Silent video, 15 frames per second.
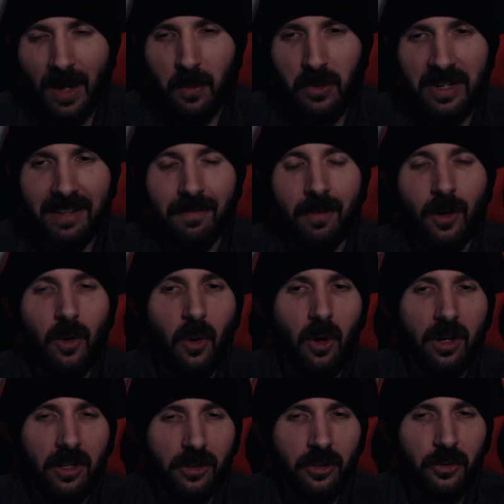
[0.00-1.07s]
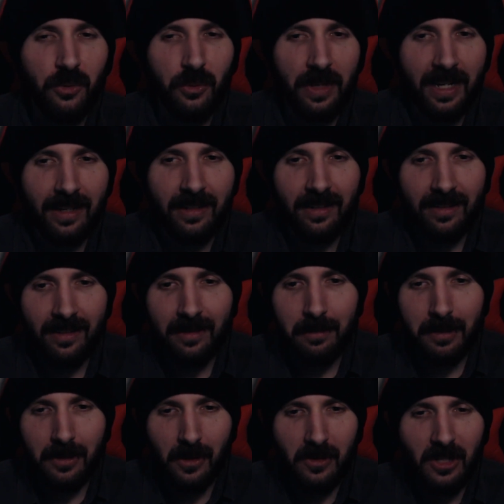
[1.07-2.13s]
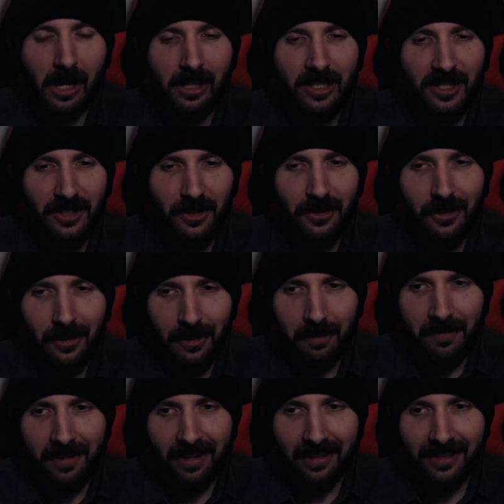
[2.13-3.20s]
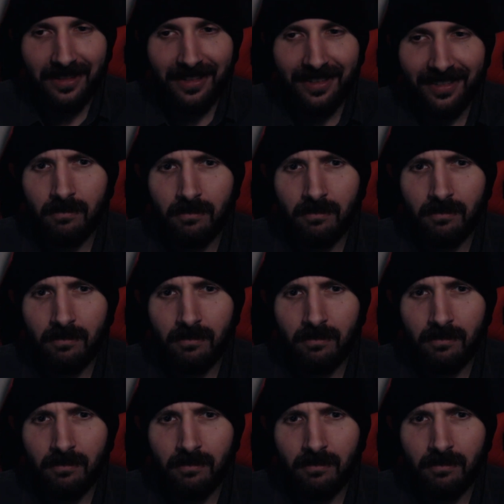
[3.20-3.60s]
I wouldn't even call it trick, because that's so obvious.